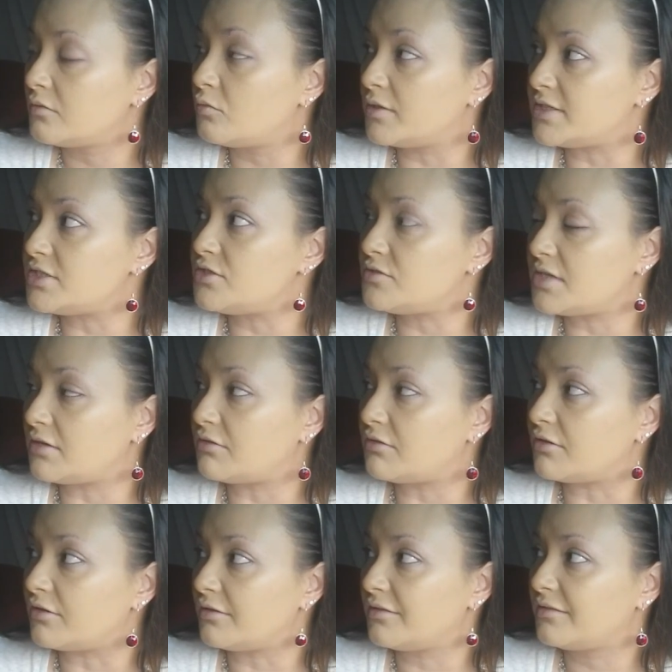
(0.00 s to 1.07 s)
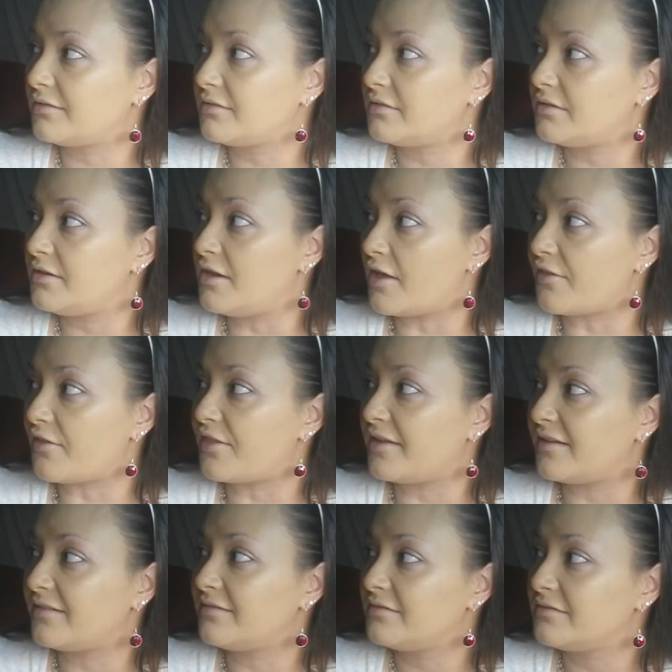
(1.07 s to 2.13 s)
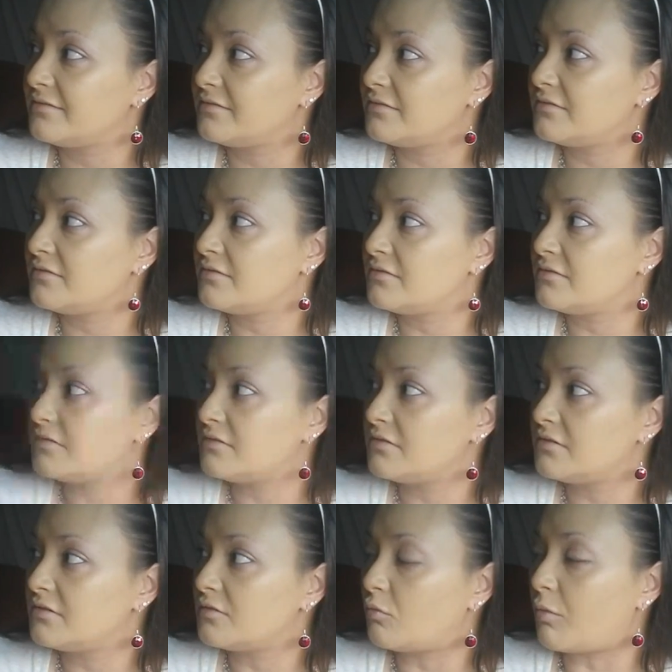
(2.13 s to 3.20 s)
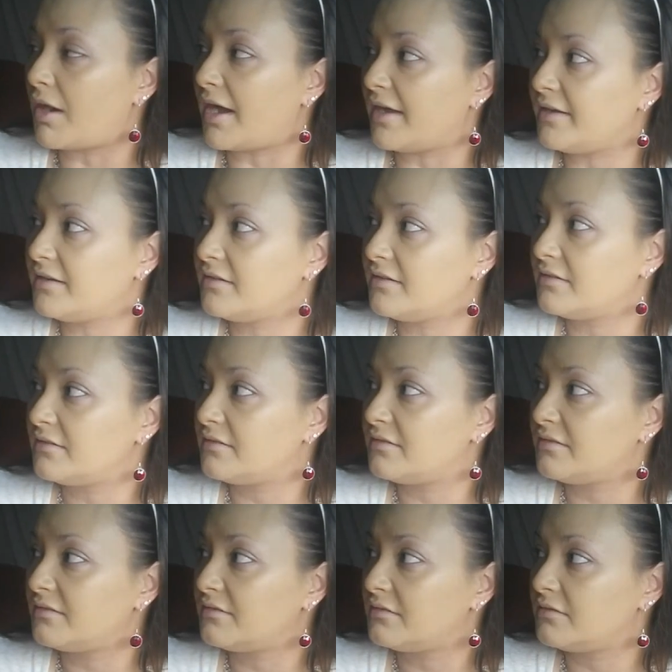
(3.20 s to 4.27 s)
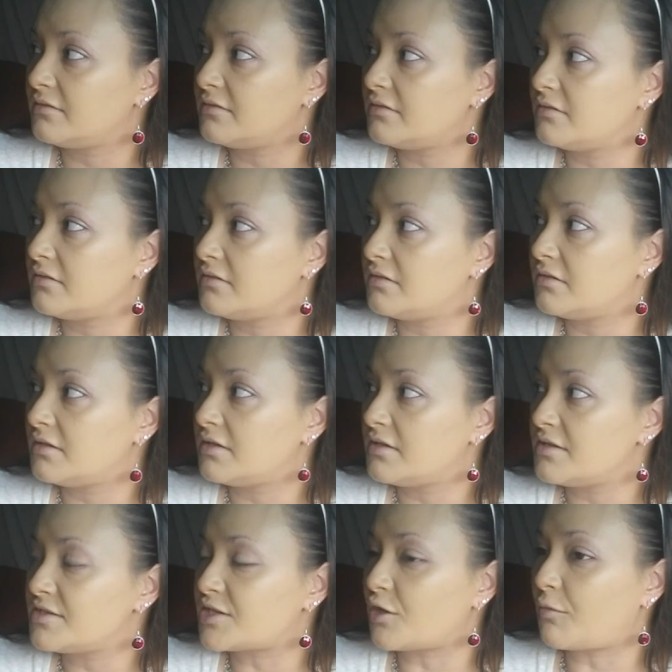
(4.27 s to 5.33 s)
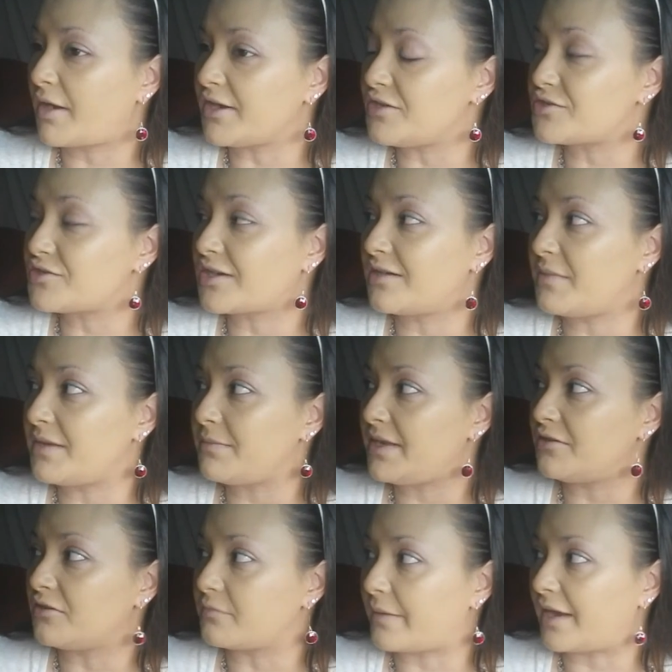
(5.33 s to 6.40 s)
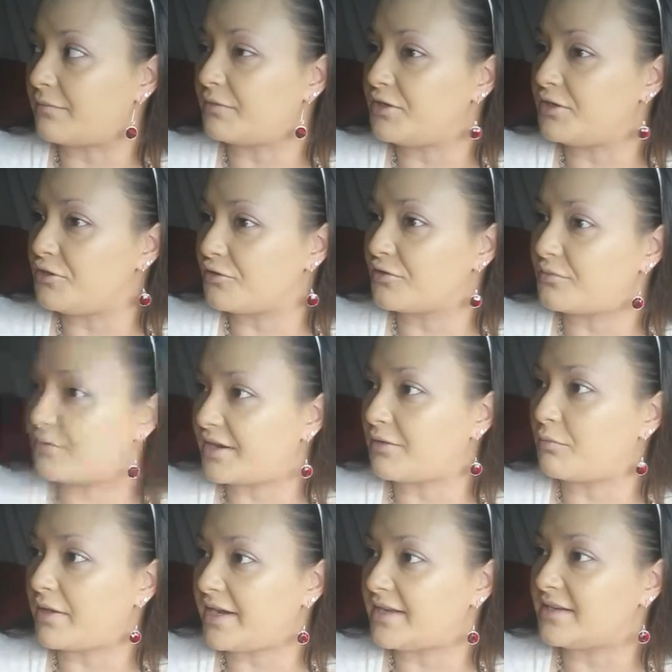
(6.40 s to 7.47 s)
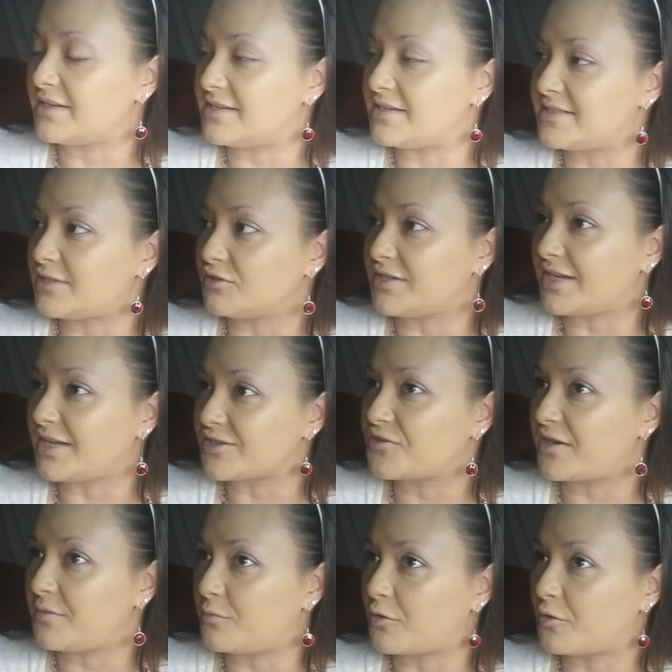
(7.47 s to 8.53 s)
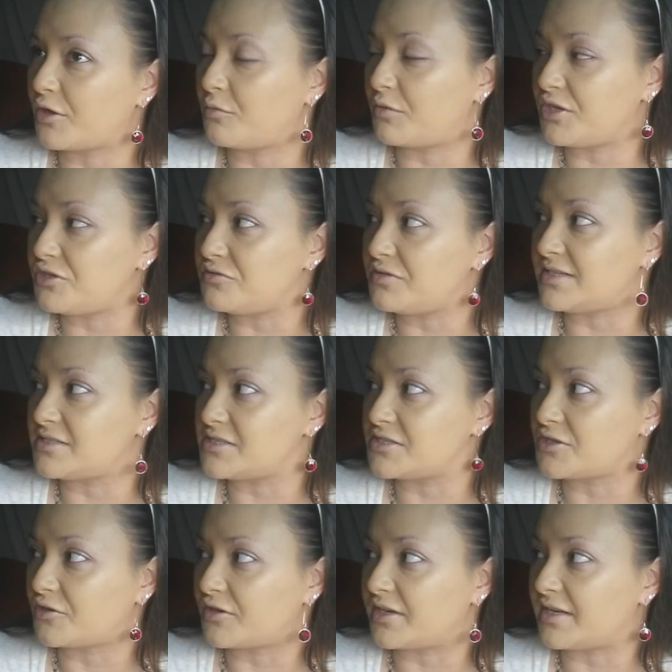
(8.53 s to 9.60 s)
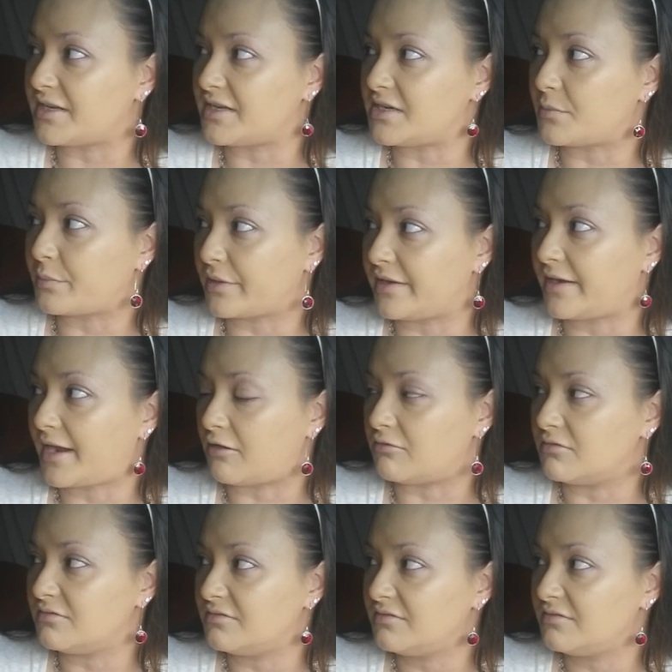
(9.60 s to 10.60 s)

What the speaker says: What did you tell her? Nothing? Why? So why are you trying to make me look bad when you're the one that waited until yesterday morning when you needed to turn it in to print it out?